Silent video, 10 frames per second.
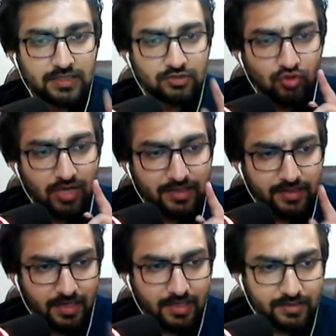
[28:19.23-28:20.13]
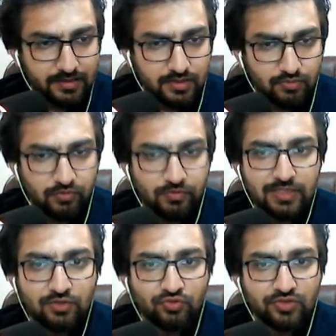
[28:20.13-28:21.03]
So again, we will
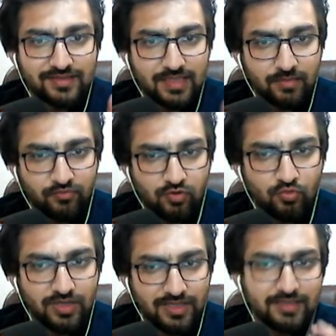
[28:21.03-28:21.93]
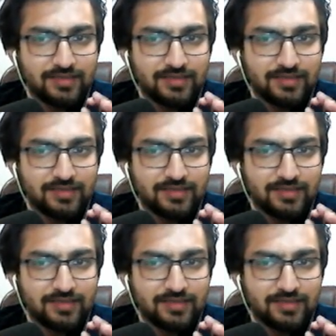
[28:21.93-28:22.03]
use the same formula.